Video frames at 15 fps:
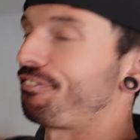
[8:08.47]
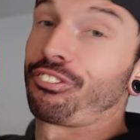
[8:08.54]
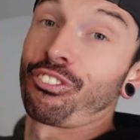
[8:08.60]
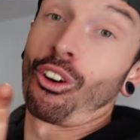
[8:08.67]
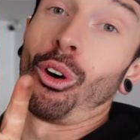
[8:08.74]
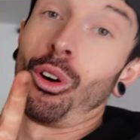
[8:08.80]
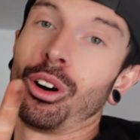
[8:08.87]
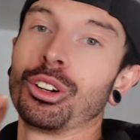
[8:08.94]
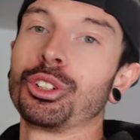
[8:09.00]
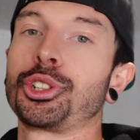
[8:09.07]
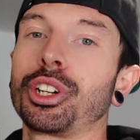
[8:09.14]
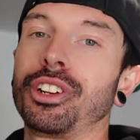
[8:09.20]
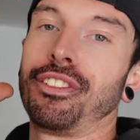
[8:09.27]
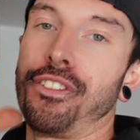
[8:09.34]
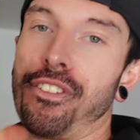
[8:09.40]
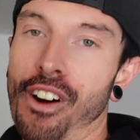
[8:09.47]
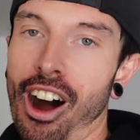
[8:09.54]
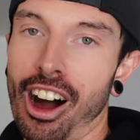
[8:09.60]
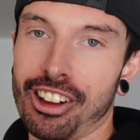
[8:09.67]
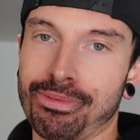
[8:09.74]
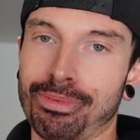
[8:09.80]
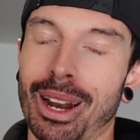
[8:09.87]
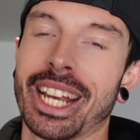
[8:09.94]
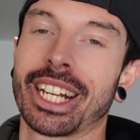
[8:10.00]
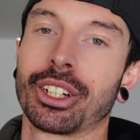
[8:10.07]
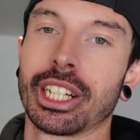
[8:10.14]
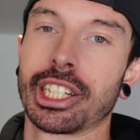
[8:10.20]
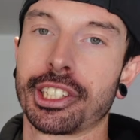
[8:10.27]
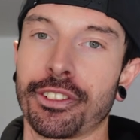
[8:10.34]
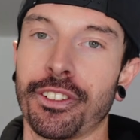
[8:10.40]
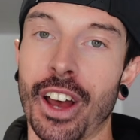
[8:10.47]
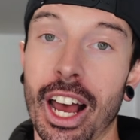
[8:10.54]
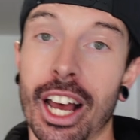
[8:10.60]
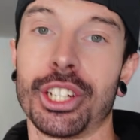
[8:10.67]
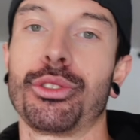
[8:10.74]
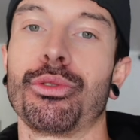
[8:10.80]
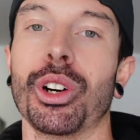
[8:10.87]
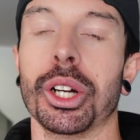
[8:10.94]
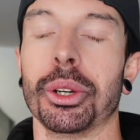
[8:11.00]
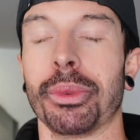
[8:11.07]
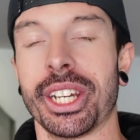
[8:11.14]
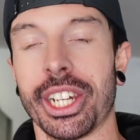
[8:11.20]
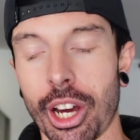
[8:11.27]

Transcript: 405 brake on its first run with